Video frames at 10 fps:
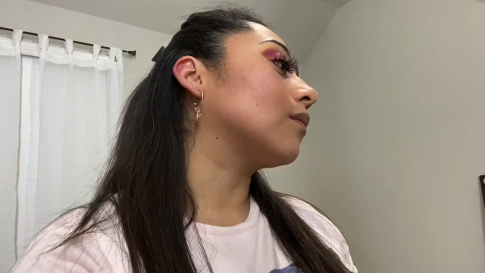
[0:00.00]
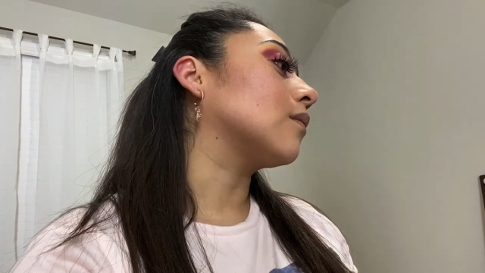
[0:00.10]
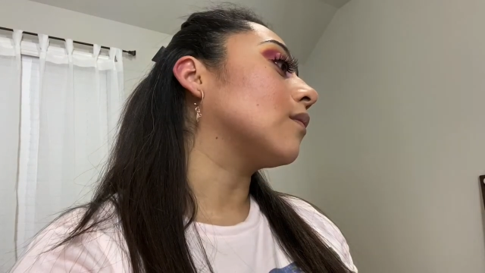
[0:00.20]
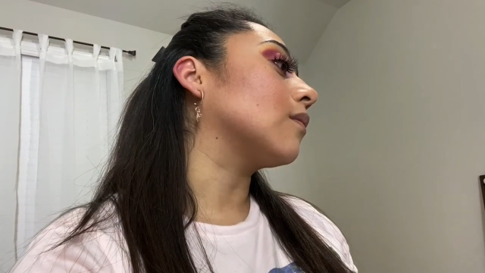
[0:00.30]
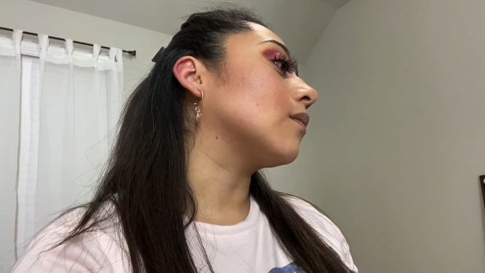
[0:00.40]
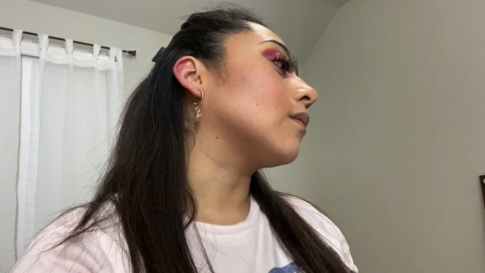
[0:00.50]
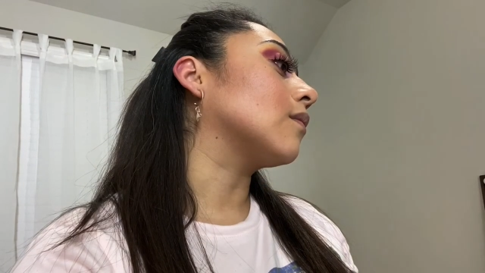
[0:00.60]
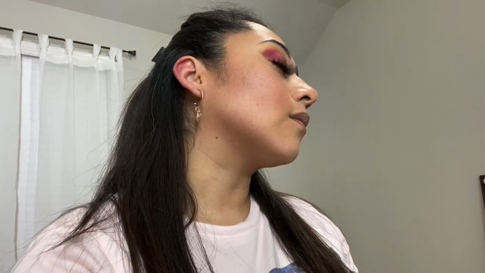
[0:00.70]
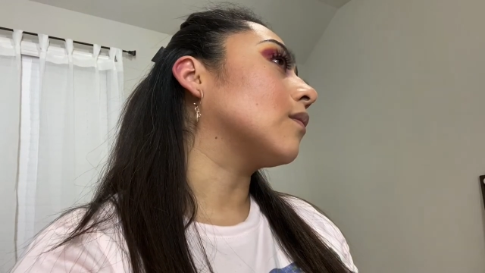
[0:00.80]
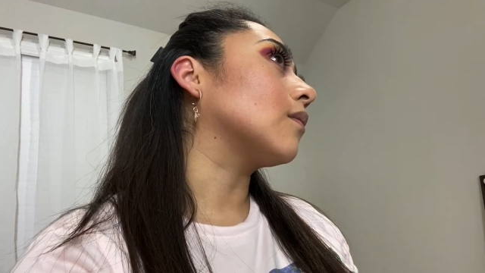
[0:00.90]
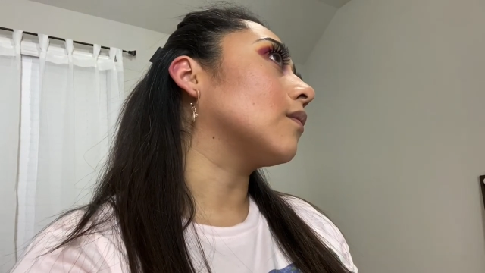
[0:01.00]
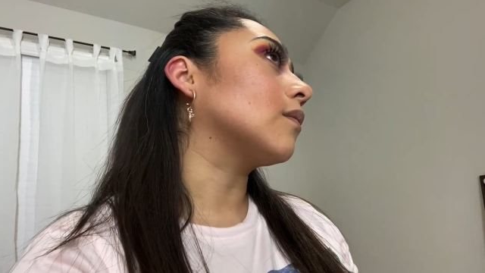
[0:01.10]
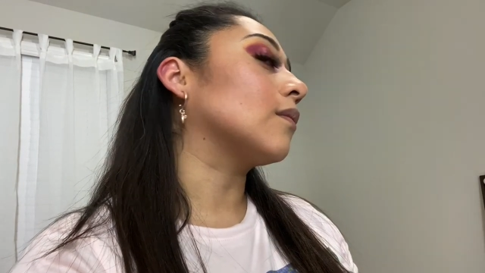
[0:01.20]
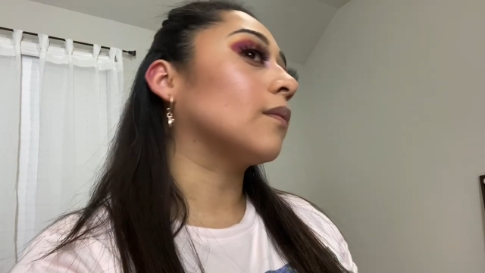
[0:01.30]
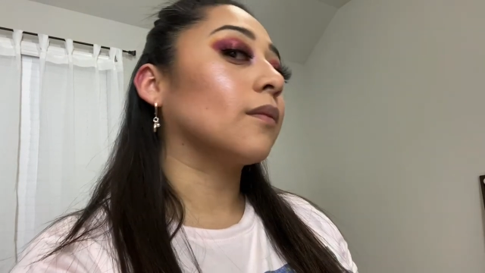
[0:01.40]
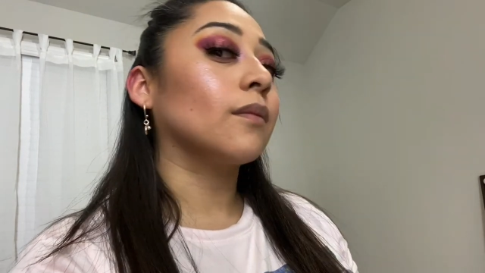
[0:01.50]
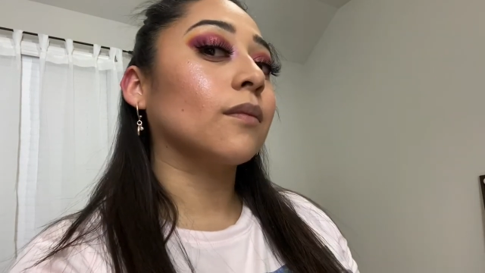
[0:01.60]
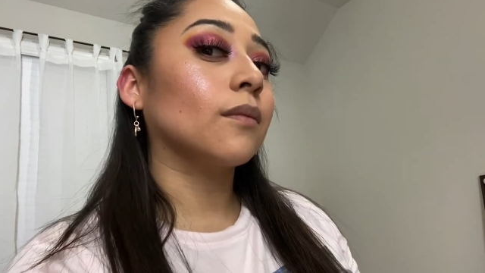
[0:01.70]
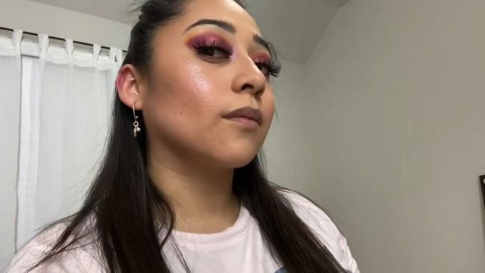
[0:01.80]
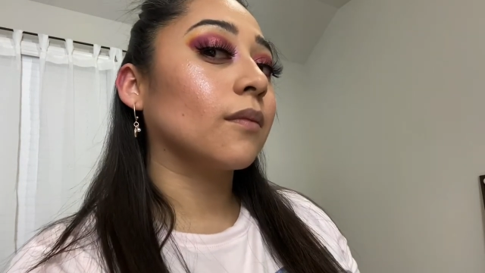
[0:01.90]
me. I swear, black
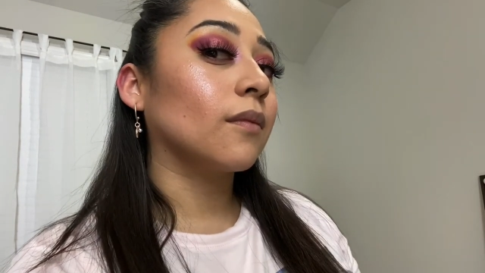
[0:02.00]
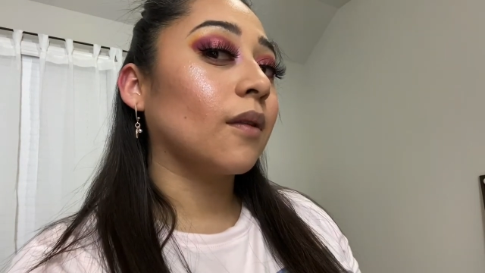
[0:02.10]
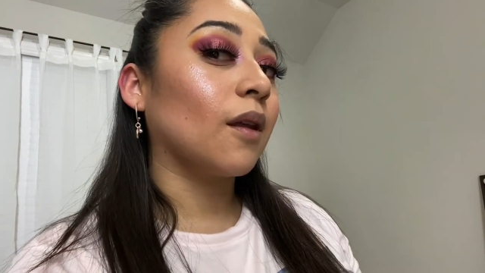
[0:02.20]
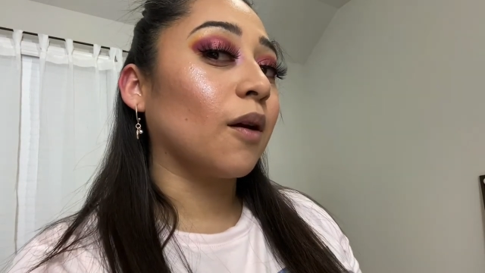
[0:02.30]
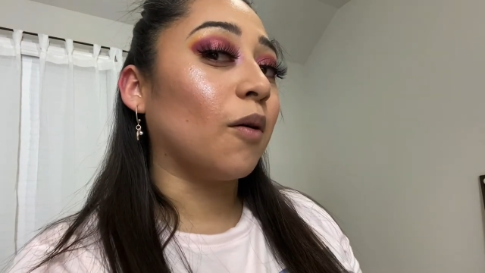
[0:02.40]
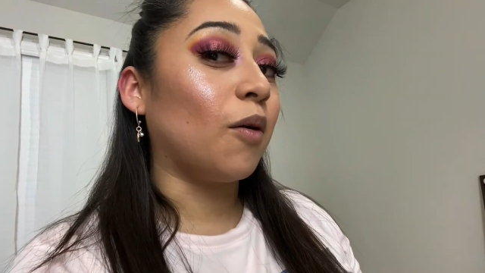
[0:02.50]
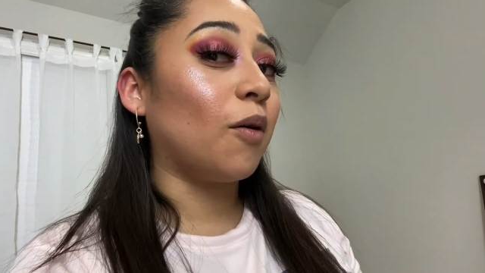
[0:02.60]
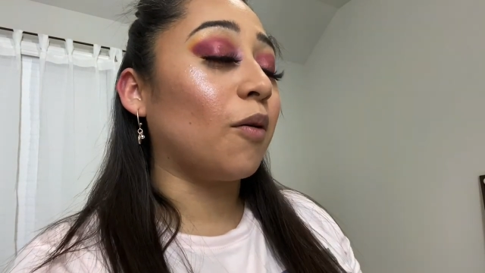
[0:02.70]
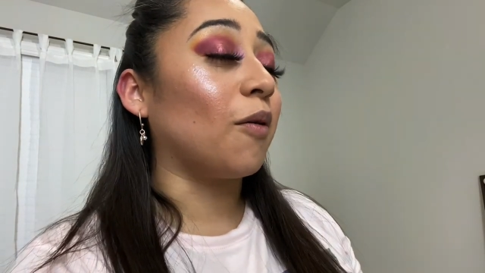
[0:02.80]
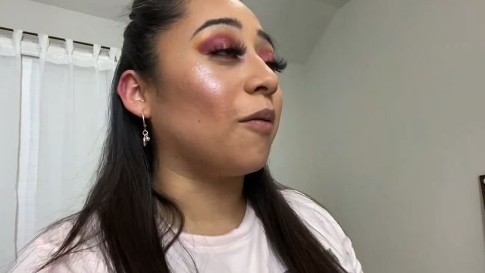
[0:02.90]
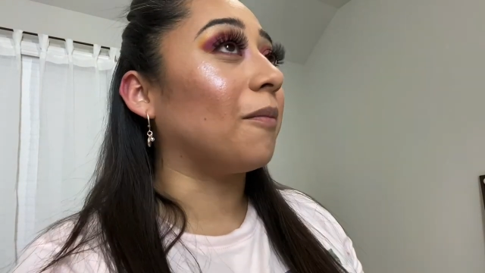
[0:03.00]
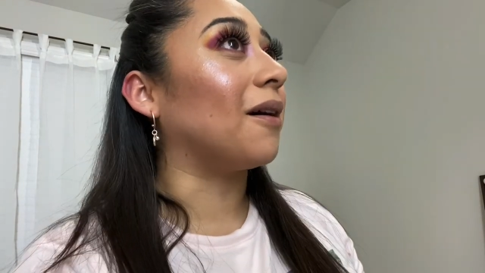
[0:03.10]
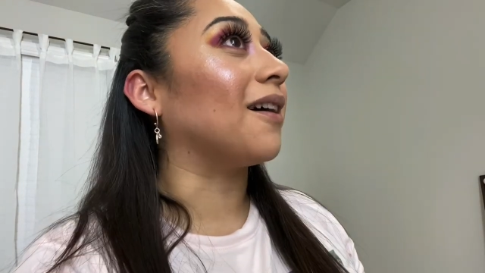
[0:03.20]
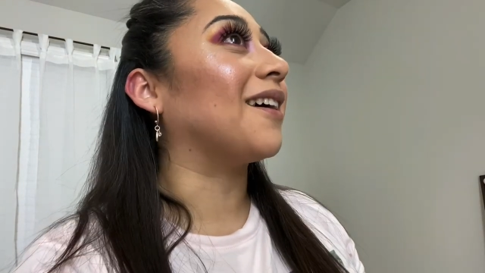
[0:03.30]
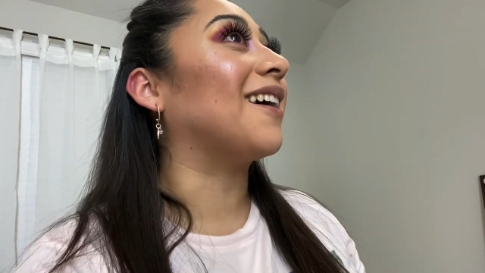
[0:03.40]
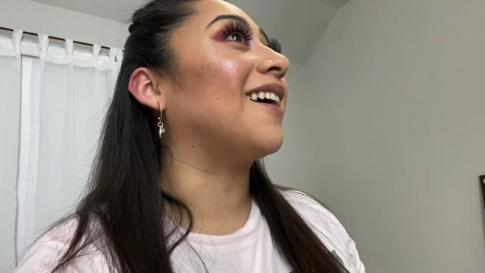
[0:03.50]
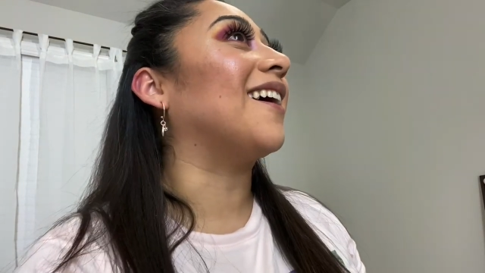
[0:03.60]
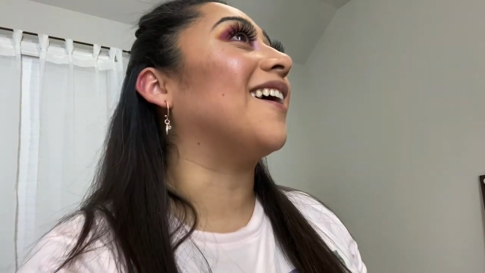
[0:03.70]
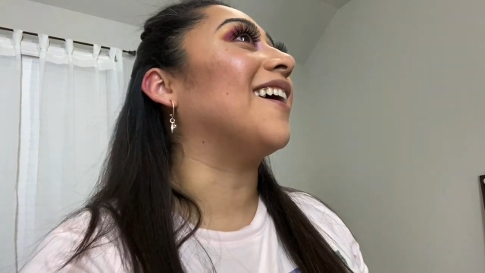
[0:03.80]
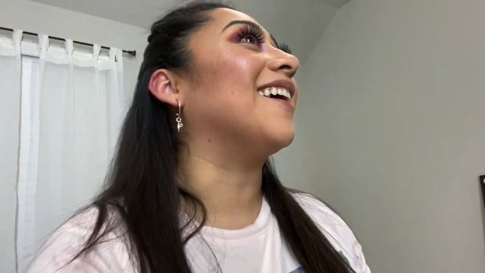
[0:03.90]
party. I got 30,000. Oh my
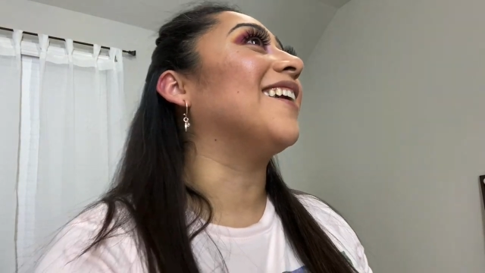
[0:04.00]
god.